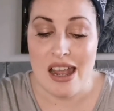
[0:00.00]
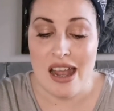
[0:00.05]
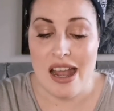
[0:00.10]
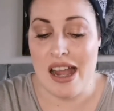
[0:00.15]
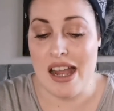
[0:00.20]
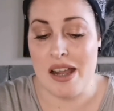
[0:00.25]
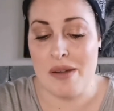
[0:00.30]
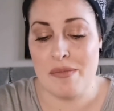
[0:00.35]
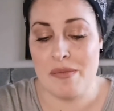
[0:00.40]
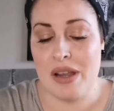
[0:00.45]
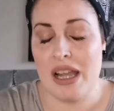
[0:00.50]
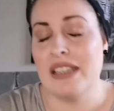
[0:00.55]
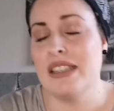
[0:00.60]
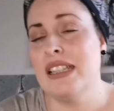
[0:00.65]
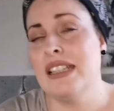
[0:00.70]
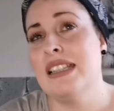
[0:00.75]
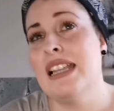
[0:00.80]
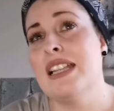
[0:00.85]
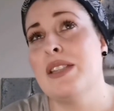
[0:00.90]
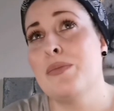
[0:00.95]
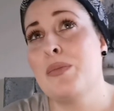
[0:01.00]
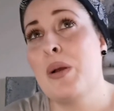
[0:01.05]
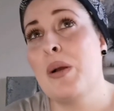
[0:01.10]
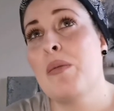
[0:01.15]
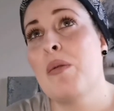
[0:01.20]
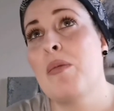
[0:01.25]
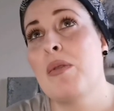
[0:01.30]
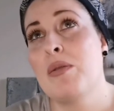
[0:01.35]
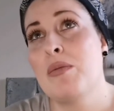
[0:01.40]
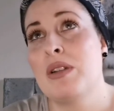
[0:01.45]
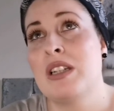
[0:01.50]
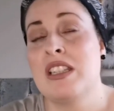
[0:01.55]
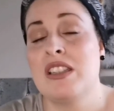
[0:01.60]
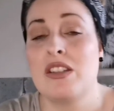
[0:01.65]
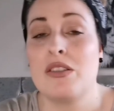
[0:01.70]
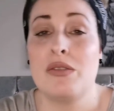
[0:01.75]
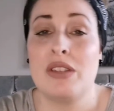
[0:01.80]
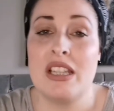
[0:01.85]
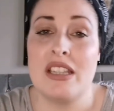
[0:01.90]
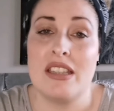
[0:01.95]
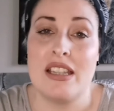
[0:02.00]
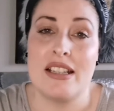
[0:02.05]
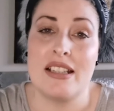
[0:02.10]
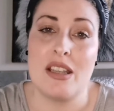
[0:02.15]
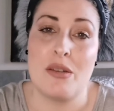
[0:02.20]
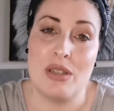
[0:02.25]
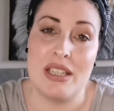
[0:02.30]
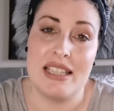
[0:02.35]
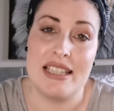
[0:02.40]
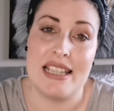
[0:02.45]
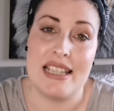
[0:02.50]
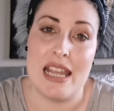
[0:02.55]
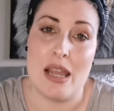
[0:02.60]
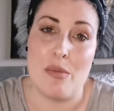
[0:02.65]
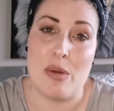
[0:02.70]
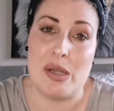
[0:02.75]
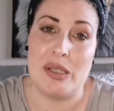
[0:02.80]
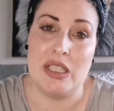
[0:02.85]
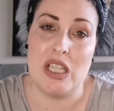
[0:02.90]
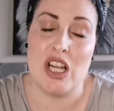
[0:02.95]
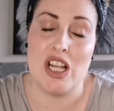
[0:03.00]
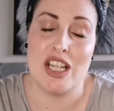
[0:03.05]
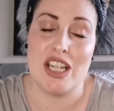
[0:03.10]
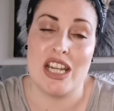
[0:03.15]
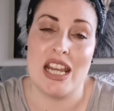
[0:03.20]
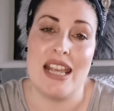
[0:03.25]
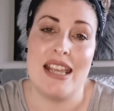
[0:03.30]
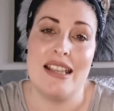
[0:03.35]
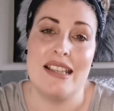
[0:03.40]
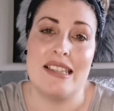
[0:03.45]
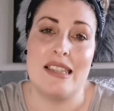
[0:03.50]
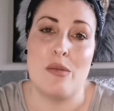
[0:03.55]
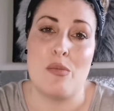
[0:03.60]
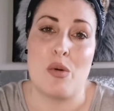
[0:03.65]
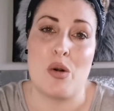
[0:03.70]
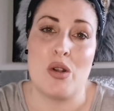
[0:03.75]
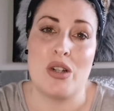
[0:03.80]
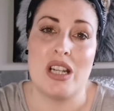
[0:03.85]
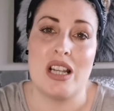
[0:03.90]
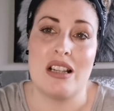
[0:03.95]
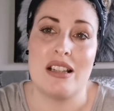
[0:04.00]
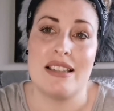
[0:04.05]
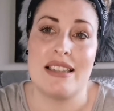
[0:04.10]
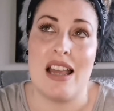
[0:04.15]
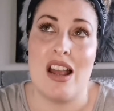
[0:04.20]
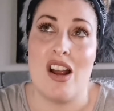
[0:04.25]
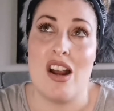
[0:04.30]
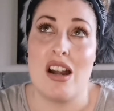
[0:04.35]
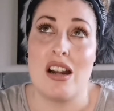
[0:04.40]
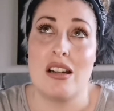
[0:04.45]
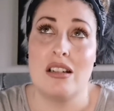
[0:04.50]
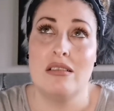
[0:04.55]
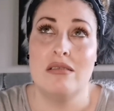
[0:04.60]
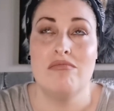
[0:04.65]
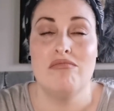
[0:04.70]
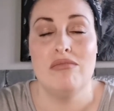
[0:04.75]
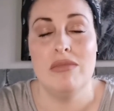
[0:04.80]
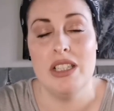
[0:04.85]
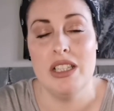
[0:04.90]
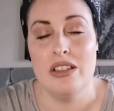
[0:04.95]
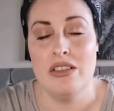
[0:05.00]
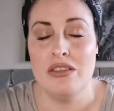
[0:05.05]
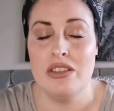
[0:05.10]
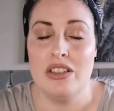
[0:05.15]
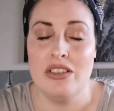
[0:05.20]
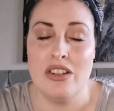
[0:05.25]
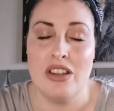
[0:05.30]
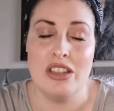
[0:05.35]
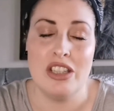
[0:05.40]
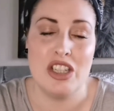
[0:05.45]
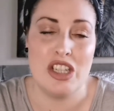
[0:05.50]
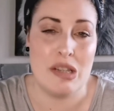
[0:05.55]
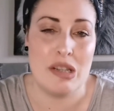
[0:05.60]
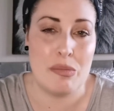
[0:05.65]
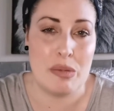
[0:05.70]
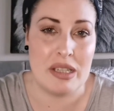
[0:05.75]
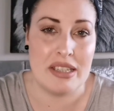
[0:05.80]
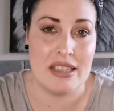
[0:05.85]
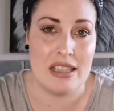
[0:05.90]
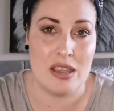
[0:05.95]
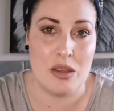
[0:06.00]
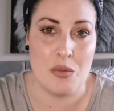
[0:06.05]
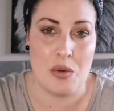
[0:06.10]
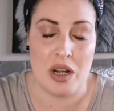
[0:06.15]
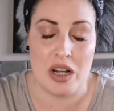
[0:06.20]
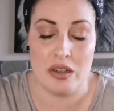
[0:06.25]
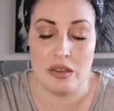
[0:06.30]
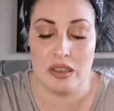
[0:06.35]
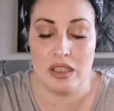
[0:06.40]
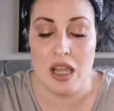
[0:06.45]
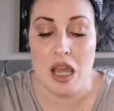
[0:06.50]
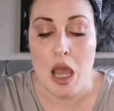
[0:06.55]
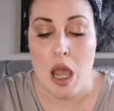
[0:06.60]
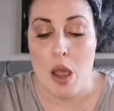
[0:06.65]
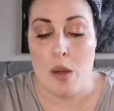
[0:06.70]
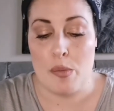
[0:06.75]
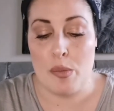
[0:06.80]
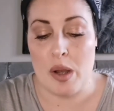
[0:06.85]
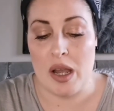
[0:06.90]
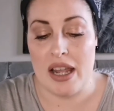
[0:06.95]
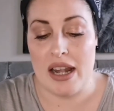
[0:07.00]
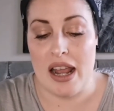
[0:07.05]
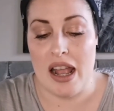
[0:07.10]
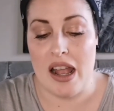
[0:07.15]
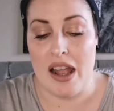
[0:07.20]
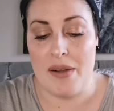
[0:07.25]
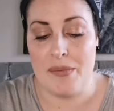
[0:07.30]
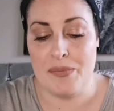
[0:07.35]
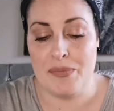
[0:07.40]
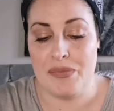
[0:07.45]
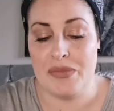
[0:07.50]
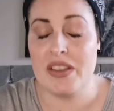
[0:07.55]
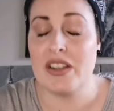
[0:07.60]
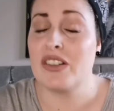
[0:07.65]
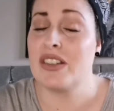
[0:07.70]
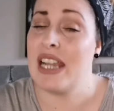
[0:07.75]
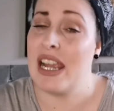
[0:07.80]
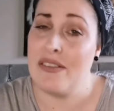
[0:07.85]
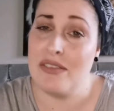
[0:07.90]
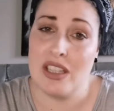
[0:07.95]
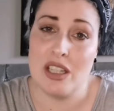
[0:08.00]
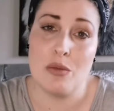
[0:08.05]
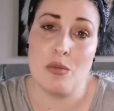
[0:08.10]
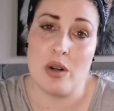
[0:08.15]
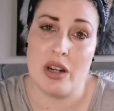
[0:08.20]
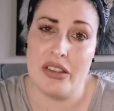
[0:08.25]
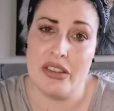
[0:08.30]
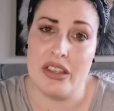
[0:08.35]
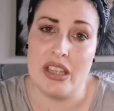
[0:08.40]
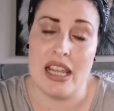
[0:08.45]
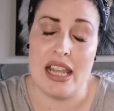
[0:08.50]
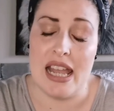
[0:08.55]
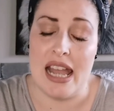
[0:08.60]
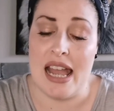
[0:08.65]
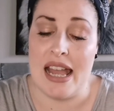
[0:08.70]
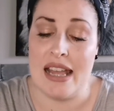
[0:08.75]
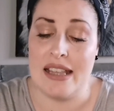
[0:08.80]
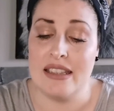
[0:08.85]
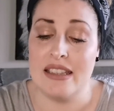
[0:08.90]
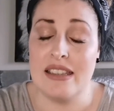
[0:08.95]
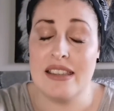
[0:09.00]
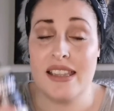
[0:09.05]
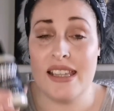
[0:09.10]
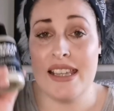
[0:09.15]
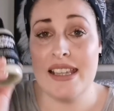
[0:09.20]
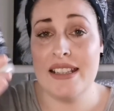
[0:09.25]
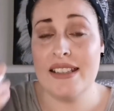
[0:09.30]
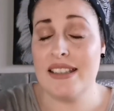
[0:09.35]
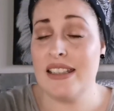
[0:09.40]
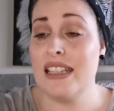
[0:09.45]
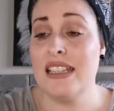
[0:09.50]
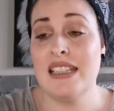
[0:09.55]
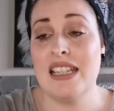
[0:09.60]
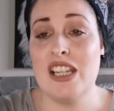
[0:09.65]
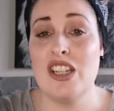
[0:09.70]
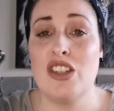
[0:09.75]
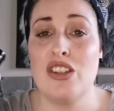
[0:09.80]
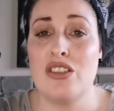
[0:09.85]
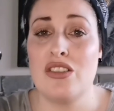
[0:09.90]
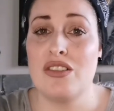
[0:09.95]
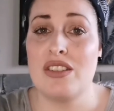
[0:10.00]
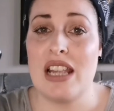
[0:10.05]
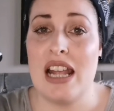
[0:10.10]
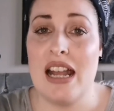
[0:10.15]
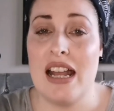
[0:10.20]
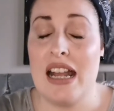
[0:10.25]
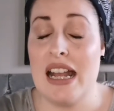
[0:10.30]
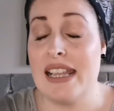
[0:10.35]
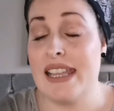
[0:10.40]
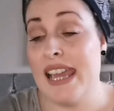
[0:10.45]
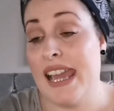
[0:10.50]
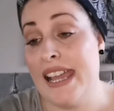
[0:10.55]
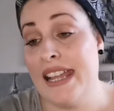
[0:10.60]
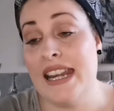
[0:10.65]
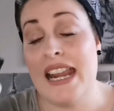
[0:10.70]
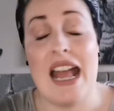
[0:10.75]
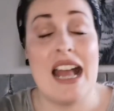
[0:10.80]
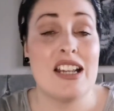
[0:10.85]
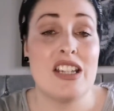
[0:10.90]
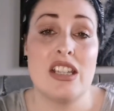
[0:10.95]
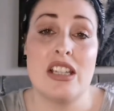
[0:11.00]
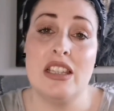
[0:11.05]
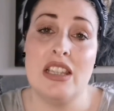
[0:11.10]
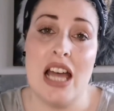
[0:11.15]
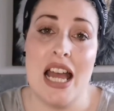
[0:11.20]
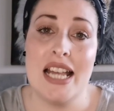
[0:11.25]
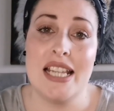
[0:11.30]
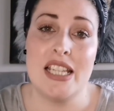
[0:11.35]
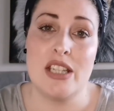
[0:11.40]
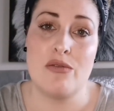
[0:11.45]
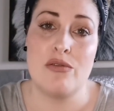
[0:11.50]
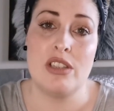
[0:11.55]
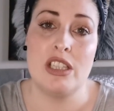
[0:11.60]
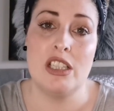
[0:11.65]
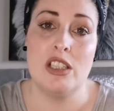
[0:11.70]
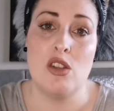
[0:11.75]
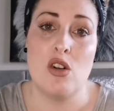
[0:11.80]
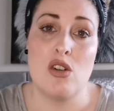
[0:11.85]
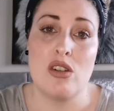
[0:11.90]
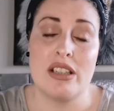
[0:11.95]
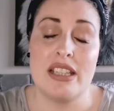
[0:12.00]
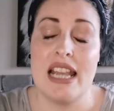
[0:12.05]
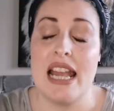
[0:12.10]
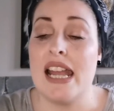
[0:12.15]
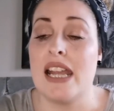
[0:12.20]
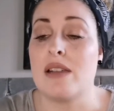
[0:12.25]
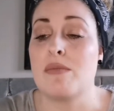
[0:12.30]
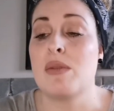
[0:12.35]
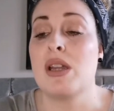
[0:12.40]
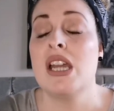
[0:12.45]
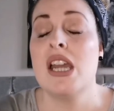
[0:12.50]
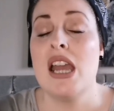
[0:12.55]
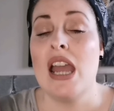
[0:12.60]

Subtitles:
I think that's probably one of the only things I would say about Lush is the products are, they're not the cheapest in the world, but they're definitely worth it. And these conditioners, again, actually last a really long time.